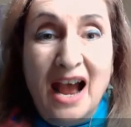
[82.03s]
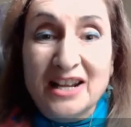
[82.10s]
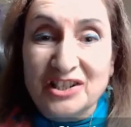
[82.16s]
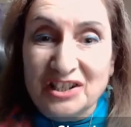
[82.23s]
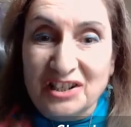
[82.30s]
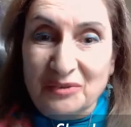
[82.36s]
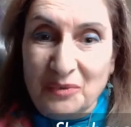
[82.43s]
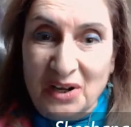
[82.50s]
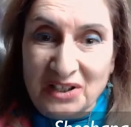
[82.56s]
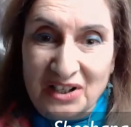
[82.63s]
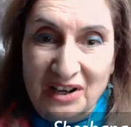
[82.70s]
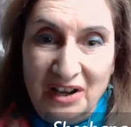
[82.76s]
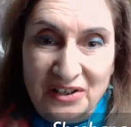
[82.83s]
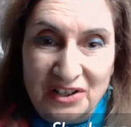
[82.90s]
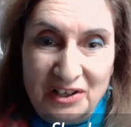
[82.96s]
I just want
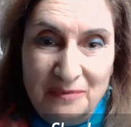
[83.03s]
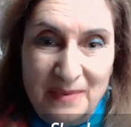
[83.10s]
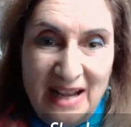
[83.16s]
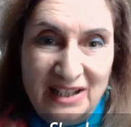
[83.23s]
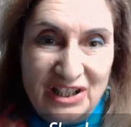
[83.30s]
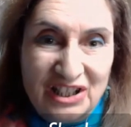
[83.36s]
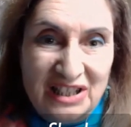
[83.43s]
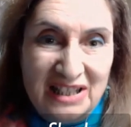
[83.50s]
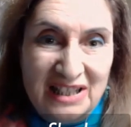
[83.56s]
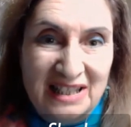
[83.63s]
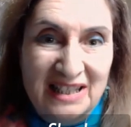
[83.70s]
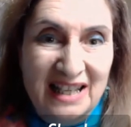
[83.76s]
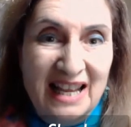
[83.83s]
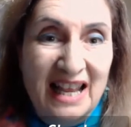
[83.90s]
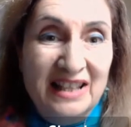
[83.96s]
to also
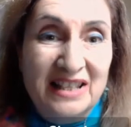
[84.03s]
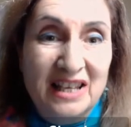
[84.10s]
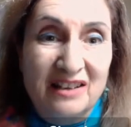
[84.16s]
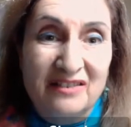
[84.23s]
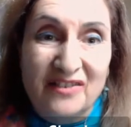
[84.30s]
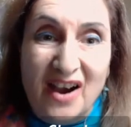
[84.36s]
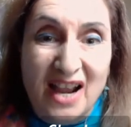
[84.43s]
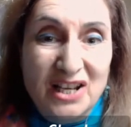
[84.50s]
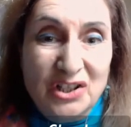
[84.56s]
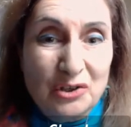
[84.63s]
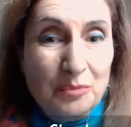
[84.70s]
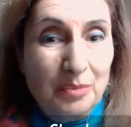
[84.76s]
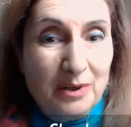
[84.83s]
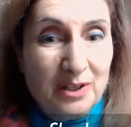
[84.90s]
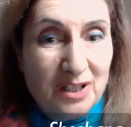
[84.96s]
mention the
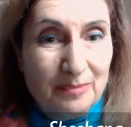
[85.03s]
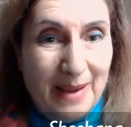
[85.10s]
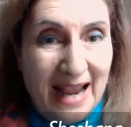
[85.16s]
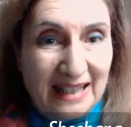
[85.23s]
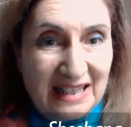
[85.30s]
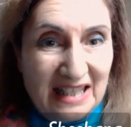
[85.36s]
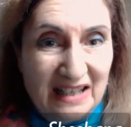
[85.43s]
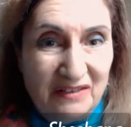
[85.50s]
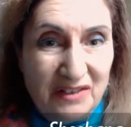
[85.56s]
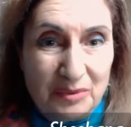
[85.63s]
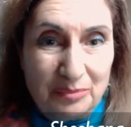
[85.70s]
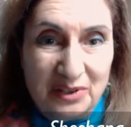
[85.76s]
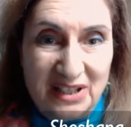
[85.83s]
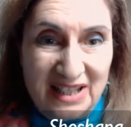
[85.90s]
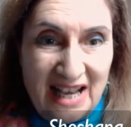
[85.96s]
advice or
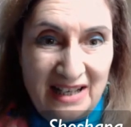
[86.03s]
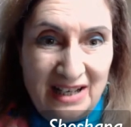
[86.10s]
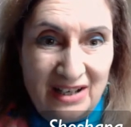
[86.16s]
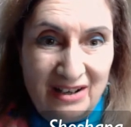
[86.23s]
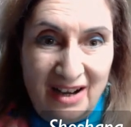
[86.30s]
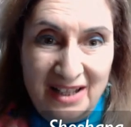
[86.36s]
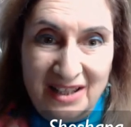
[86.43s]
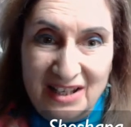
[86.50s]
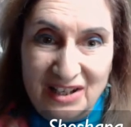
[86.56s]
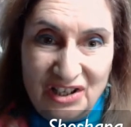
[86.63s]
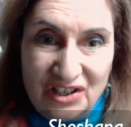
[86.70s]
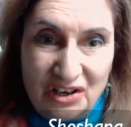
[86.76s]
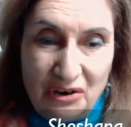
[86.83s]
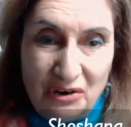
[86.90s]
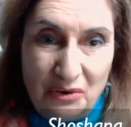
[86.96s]
perspectives presented on
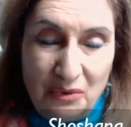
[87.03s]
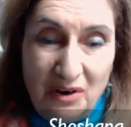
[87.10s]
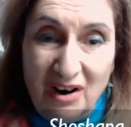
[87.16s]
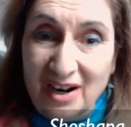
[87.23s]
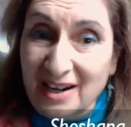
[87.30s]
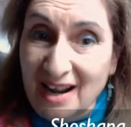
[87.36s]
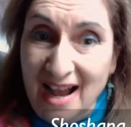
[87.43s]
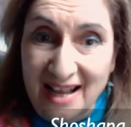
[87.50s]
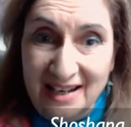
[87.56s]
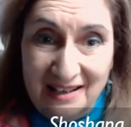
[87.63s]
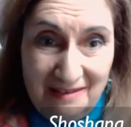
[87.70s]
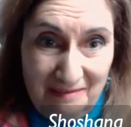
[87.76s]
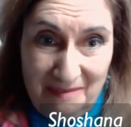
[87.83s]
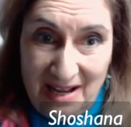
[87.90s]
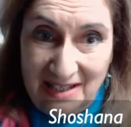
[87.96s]
this show are not
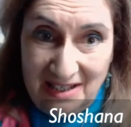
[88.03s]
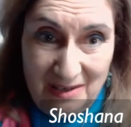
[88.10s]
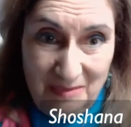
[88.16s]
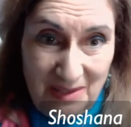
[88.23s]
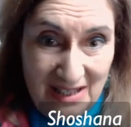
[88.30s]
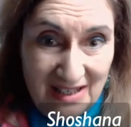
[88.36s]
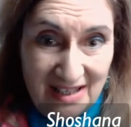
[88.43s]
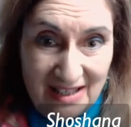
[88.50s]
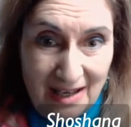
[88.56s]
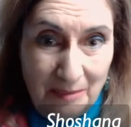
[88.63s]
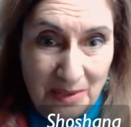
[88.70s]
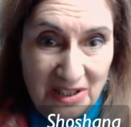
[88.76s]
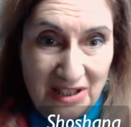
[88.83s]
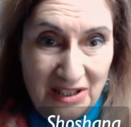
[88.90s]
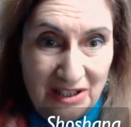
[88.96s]
meant to be a
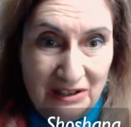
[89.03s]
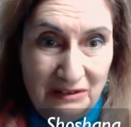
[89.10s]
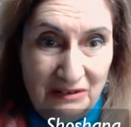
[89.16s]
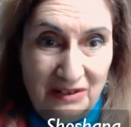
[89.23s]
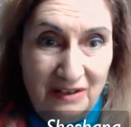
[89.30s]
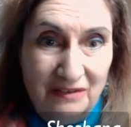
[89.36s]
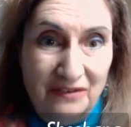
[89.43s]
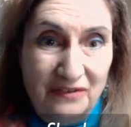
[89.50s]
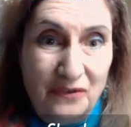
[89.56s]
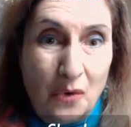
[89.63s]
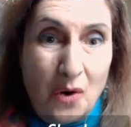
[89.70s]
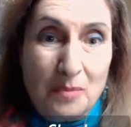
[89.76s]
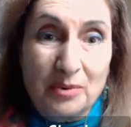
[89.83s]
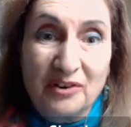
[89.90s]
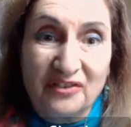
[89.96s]
substitute
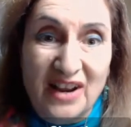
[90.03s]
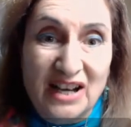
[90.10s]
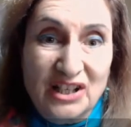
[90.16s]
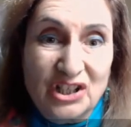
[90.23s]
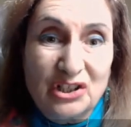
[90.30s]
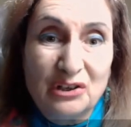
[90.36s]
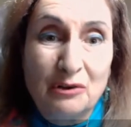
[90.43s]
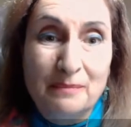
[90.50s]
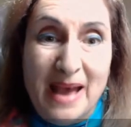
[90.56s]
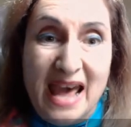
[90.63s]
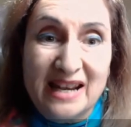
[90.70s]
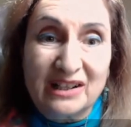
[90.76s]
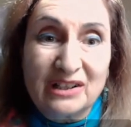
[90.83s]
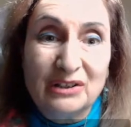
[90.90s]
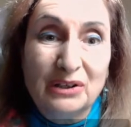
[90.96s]
for professional
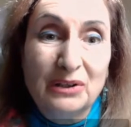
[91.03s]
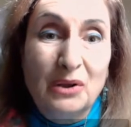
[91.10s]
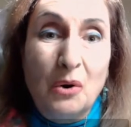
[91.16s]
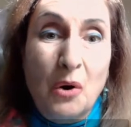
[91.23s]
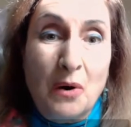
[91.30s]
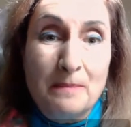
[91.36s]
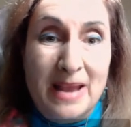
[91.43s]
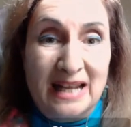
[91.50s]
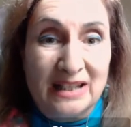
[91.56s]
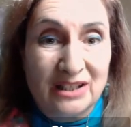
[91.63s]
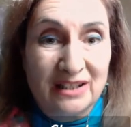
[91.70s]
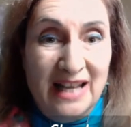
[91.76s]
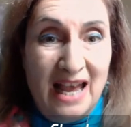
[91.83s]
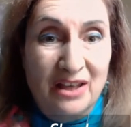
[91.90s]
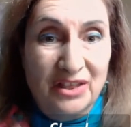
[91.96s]
medical or
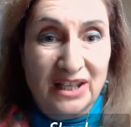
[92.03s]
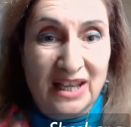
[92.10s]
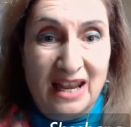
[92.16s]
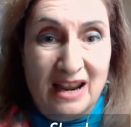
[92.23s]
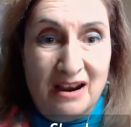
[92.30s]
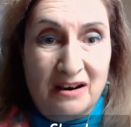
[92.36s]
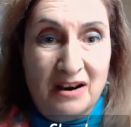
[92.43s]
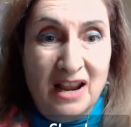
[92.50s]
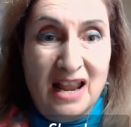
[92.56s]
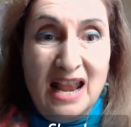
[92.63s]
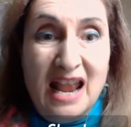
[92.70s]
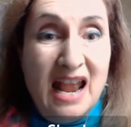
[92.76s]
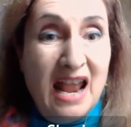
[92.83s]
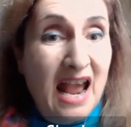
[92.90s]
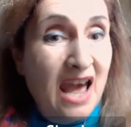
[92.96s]
mental health care
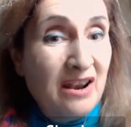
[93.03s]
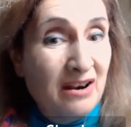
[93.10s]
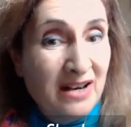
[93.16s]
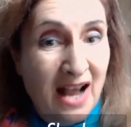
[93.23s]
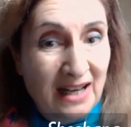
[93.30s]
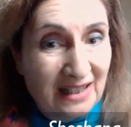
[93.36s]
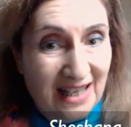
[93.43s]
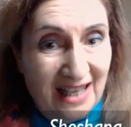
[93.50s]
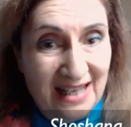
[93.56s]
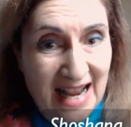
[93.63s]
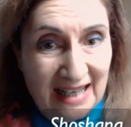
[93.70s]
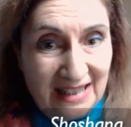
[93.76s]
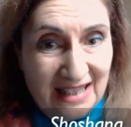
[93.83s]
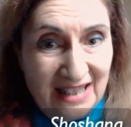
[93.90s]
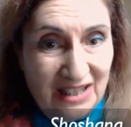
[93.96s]
and are not
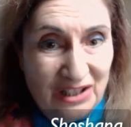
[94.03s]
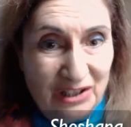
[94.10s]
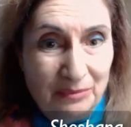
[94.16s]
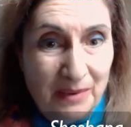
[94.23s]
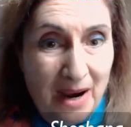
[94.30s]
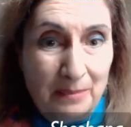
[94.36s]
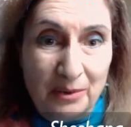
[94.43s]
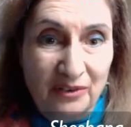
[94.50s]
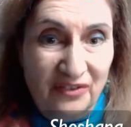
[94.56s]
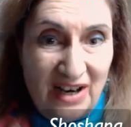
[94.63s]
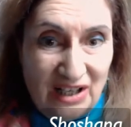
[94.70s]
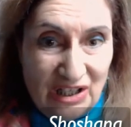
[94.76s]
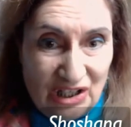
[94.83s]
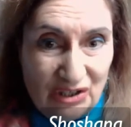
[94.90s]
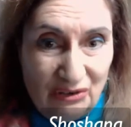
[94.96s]
connected to my
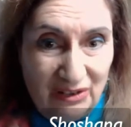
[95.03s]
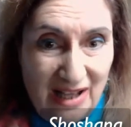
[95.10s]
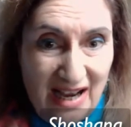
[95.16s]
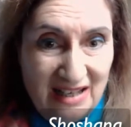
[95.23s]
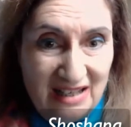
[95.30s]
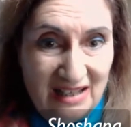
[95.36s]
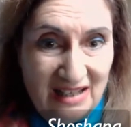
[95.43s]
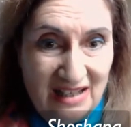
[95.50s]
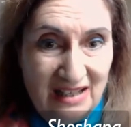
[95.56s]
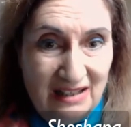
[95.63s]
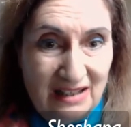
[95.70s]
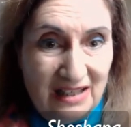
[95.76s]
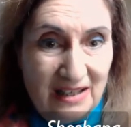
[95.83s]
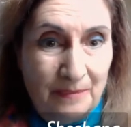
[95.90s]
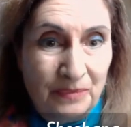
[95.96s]
professional
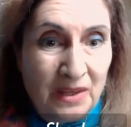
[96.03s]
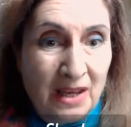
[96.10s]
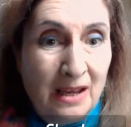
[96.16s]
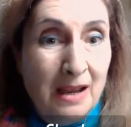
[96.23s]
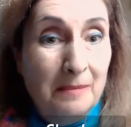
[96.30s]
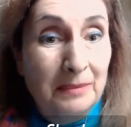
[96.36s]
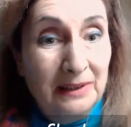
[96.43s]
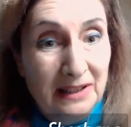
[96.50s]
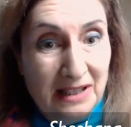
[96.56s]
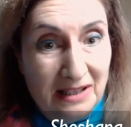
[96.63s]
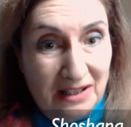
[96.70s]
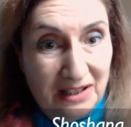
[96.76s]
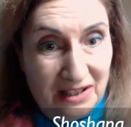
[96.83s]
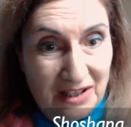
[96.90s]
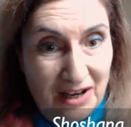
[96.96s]
licenses.
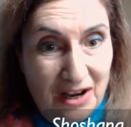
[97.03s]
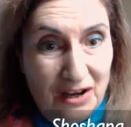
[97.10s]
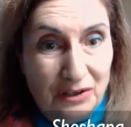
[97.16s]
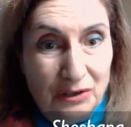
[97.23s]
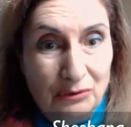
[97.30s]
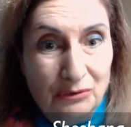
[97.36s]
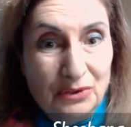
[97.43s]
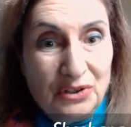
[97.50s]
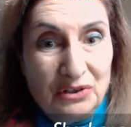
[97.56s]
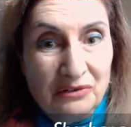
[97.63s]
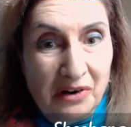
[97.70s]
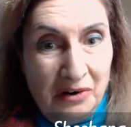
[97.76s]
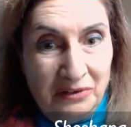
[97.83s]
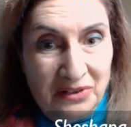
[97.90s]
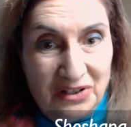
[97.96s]
Please use
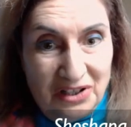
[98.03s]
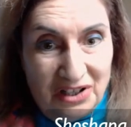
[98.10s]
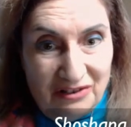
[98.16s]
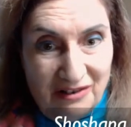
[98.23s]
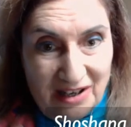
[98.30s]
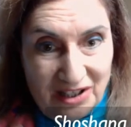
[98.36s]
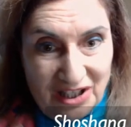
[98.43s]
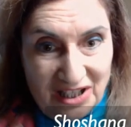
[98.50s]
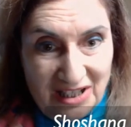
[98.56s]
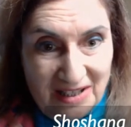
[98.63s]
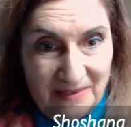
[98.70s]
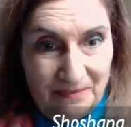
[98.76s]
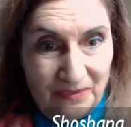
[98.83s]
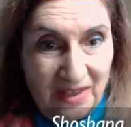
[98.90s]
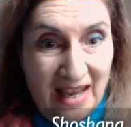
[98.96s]
your own
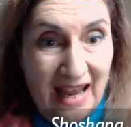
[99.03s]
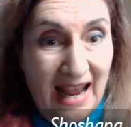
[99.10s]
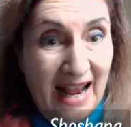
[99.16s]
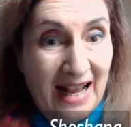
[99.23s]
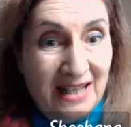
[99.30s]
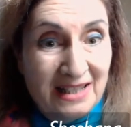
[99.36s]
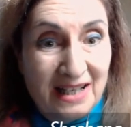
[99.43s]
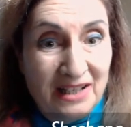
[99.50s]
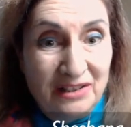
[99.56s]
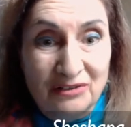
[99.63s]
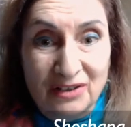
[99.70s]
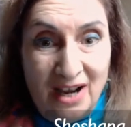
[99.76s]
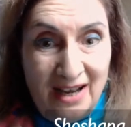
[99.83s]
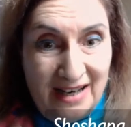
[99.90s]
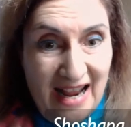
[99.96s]
discretion. And I
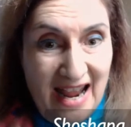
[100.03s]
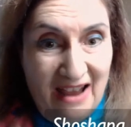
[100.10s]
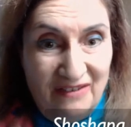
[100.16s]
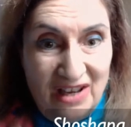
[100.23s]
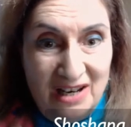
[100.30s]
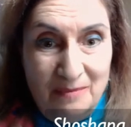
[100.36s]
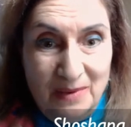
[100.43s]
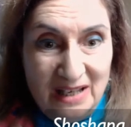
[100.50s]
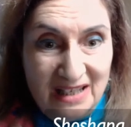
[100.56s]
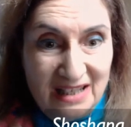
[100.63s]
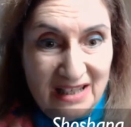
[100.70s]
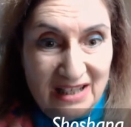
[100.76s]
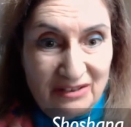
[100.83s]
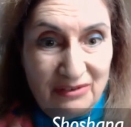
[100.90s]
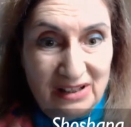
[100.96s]
do not have any
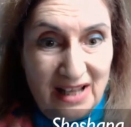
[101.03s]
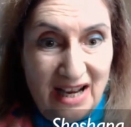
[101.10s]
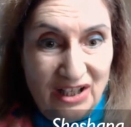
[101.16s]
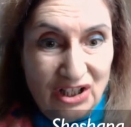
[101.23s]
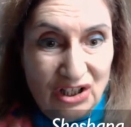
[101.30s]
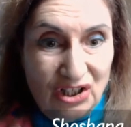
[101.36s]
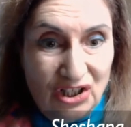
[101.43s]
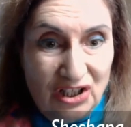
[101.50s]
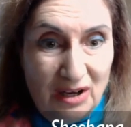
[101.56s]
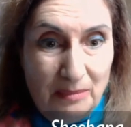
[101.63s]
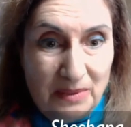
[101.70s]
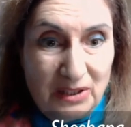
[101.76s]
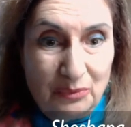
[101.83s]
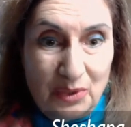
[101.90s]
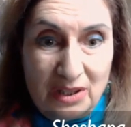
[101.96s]
business
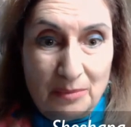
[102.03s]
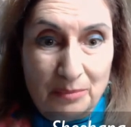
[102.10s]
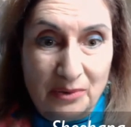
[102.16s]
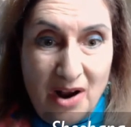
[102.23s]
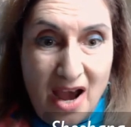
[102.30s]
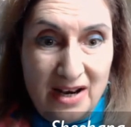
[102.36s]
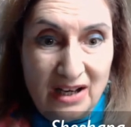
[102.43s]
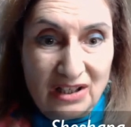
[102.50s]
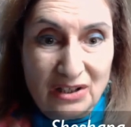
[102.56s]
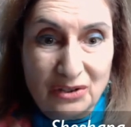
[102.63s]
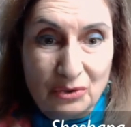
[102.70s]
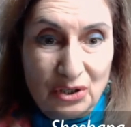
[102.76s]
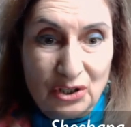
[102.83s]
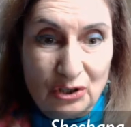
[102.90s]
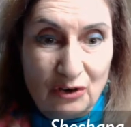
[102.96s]
relationships with the products
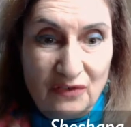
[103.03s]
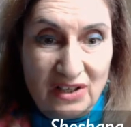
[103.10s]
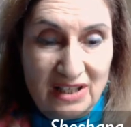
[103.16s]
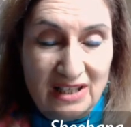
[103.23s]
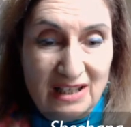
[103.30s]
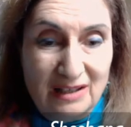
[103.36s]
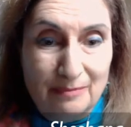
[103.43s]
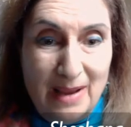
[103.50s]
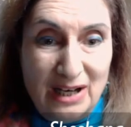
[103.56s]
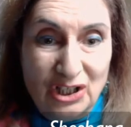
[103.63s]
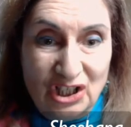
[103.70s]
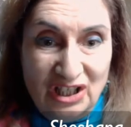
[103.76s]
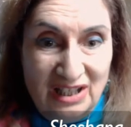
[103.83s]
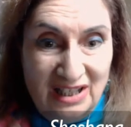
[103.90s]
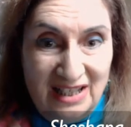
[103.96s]
nor services
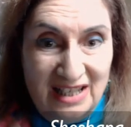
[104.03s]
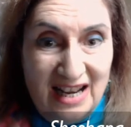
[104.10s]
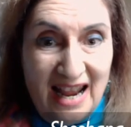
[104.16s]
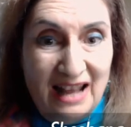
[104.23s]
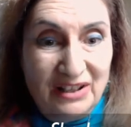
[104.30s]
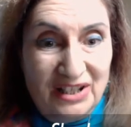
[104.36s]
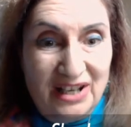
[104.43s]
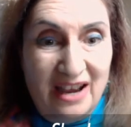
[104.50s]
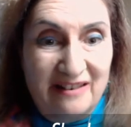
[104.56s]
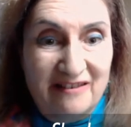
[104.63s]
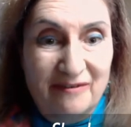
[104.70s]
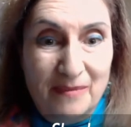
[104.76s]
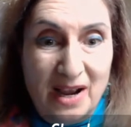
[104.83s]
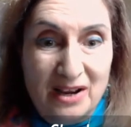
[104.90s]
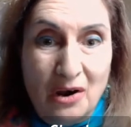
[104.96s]
mentioned outside
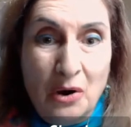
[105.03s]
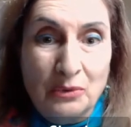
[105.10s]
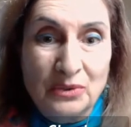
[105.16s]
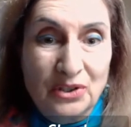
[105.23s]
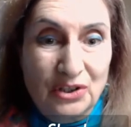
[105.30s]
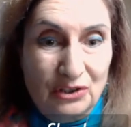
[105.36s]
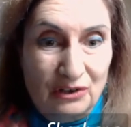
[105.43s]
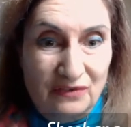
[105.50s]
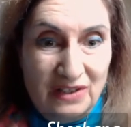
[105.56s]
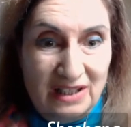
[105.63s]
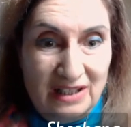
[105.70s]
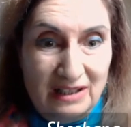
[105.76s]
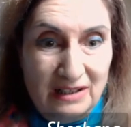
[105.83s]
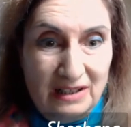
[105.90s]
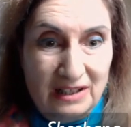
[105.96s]
of my own
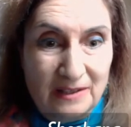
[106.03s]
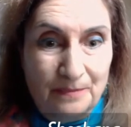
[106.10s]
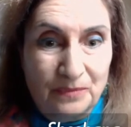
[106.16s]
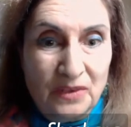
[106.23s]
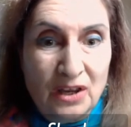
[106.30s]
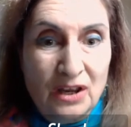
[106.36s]
services.